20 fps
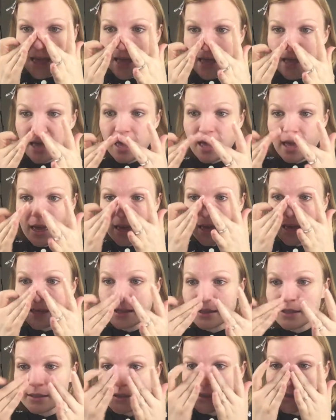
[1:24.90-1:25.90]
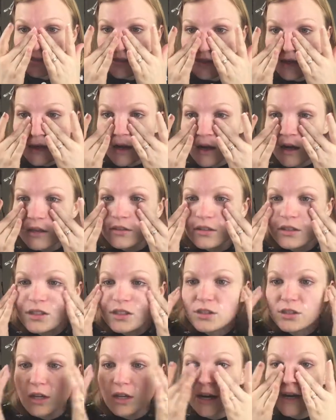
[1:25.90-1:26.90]
And I'll just
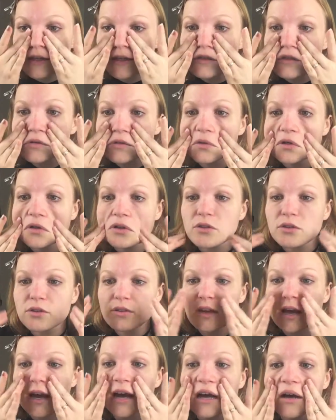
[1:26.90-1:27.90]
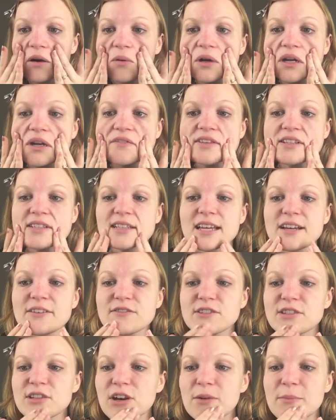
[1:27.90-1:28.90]
try and smooth whatever's
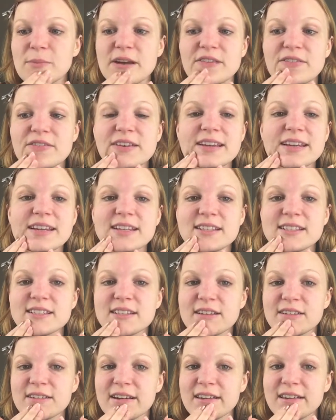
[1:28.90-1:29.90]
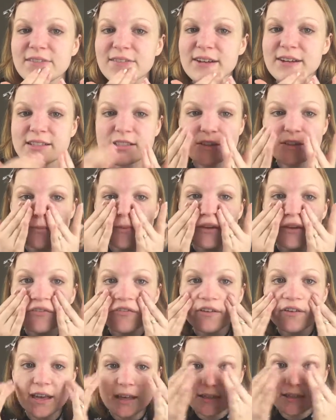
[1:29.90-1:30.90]
left on my fingers around the rest of my
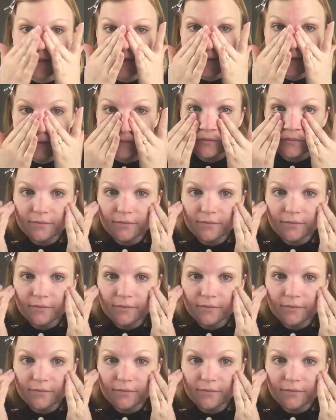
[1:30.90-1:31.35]
face.